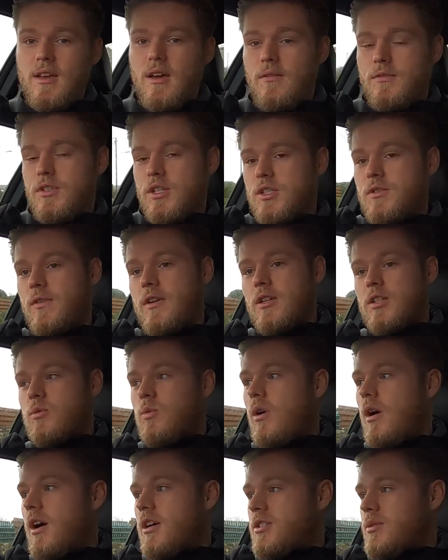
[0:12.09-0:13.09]
I've just finished
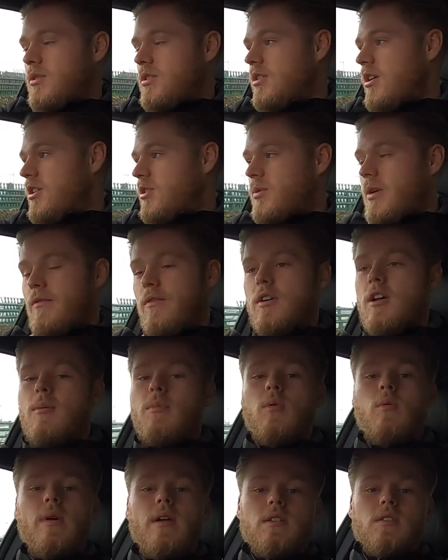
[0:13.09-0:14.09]
work, so it's nice to have a
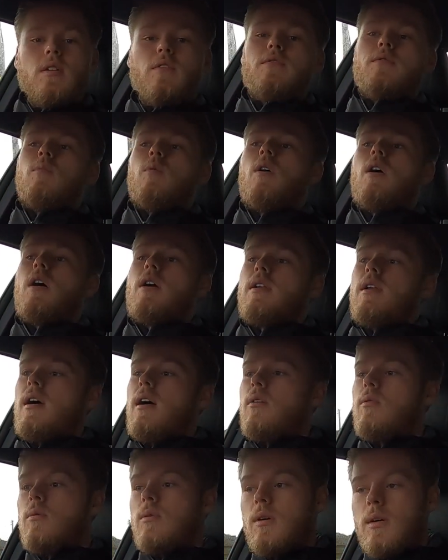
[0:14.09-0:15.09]
couple of weeks off from work now.